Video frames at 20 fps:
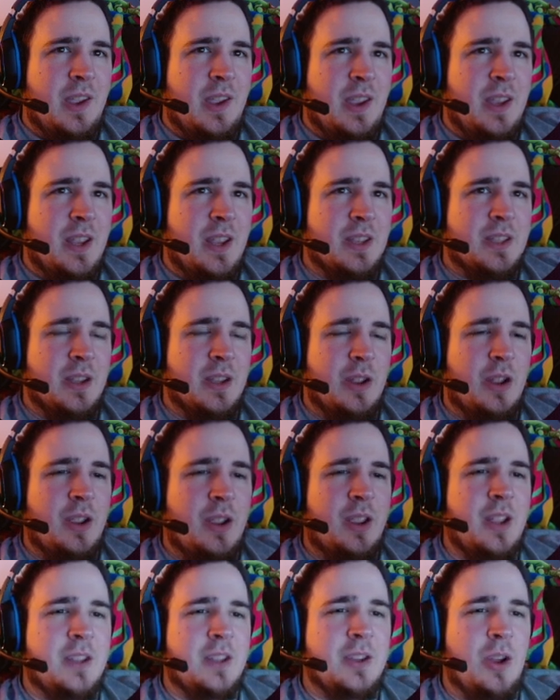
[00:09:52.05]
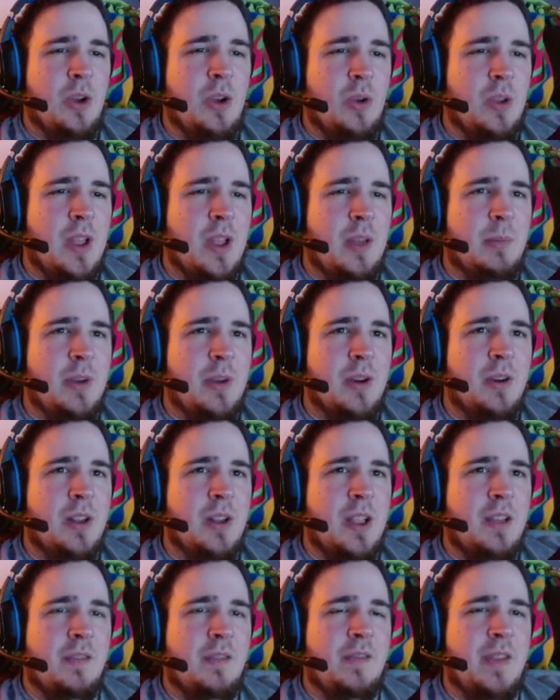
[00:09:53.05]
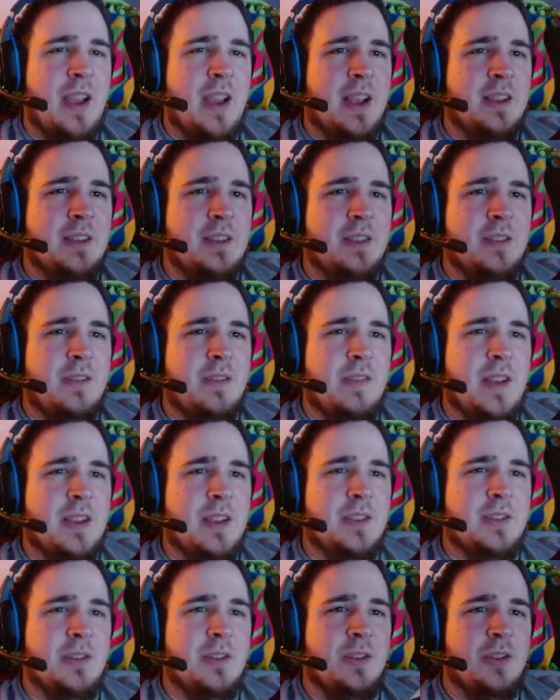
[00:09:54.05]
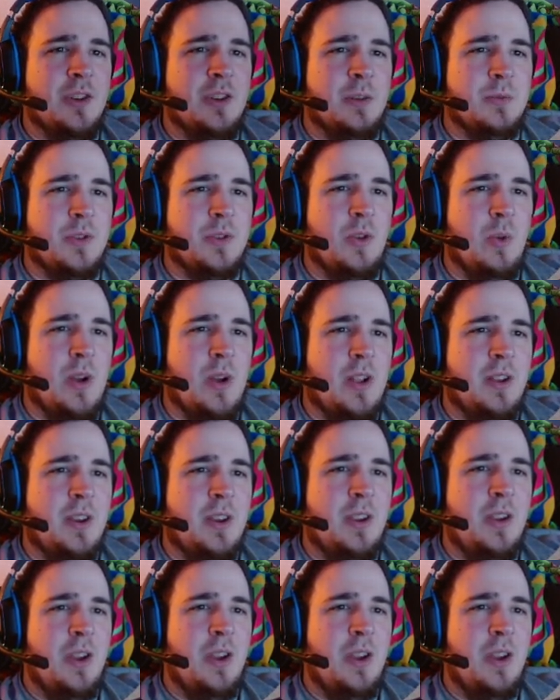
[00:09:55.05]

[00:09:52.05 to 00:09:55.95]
it gets a whole lot better, a lot faster in terms of quality